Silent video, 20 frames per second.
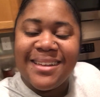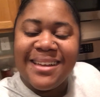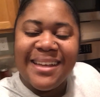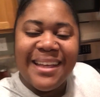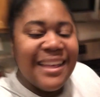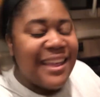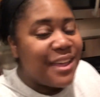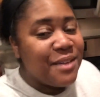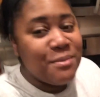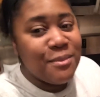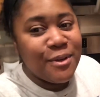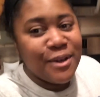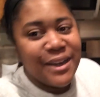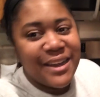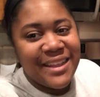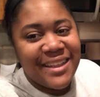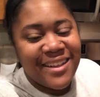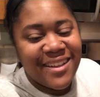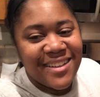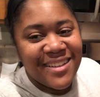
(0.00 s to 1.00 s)
Good morning,
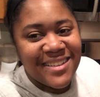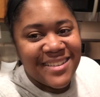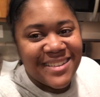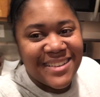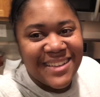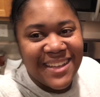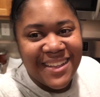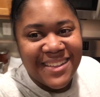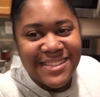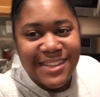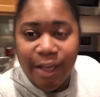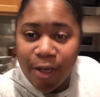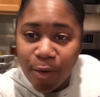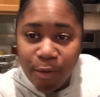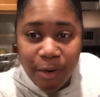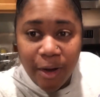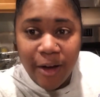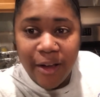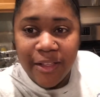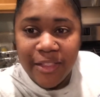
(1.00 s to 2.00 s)
y'all. It's
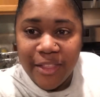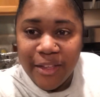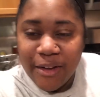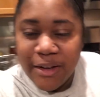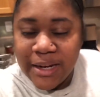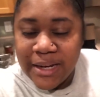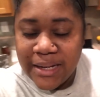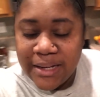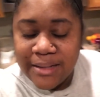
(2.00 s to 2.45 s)
dark 30,